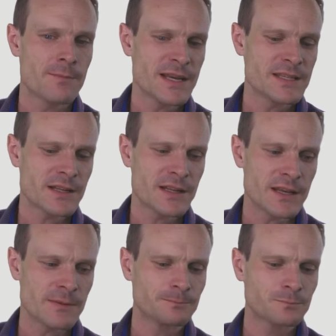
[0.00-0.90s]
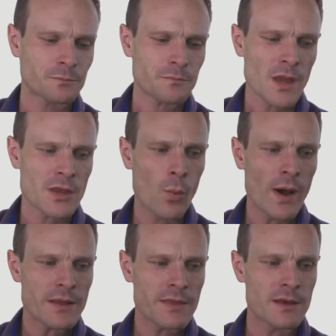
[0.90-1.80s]
basically, the
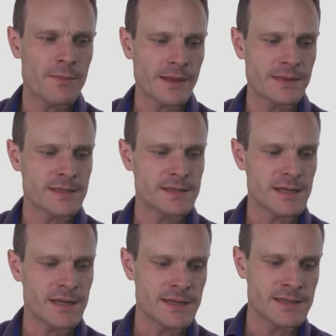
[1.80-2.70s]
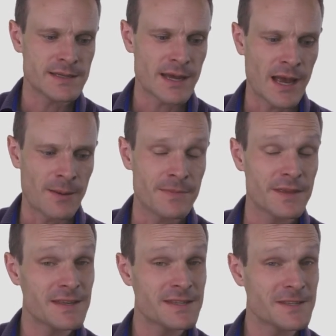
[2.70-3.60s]
way to think about this is
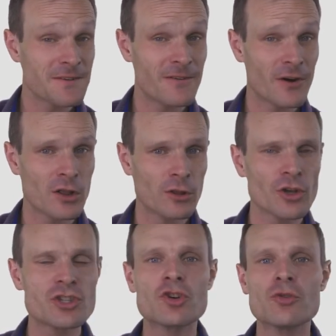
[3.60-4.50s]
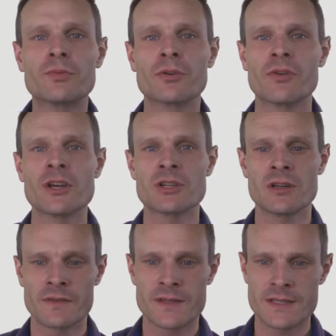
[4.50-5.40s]
that this is a very logical progression
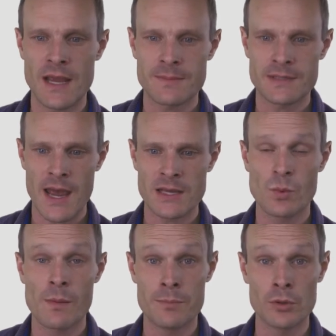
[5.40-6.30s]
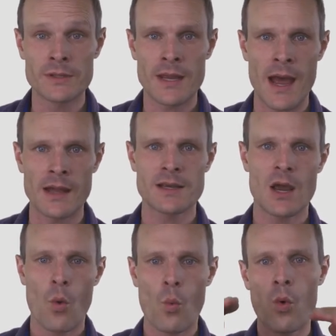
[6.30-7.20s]
of steps as we're building out
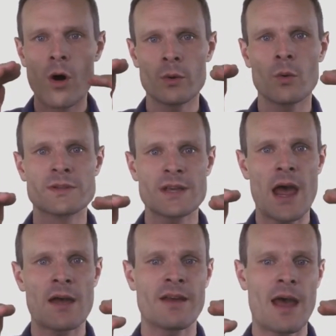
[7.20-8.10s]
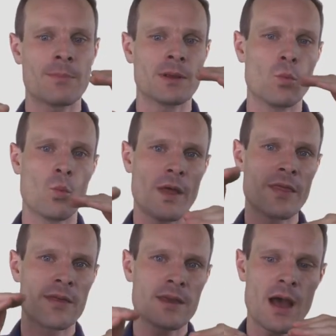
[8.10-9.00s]
what we want to have happen
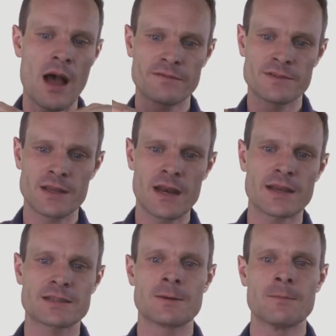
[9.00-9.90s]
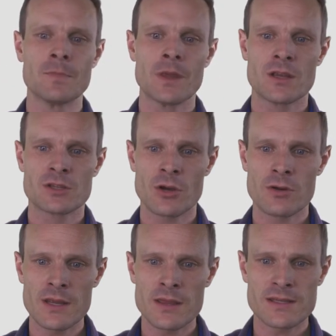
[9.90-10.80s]
one thing after the next.
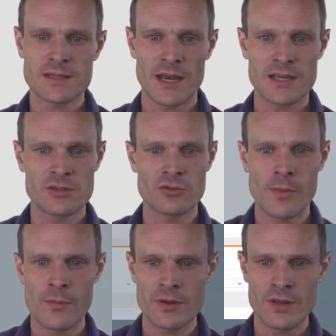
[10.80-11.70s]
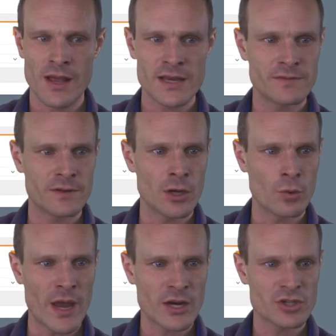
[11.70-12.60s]
So in this case, you'll remember in the last video,
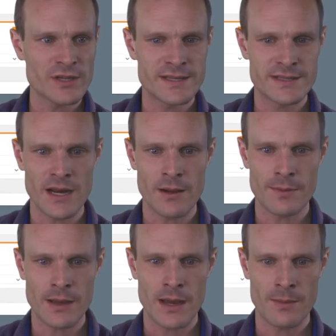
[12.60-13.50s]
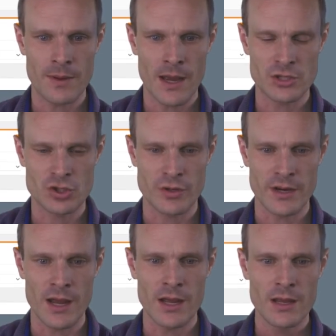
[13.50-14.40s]
we actually set up a
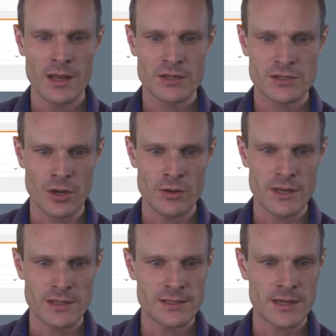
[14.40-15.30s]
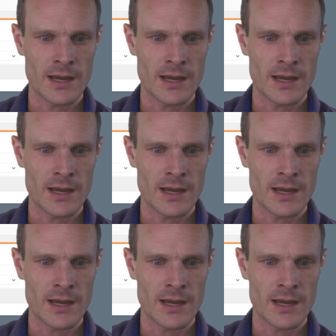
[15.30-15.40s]
trigger so that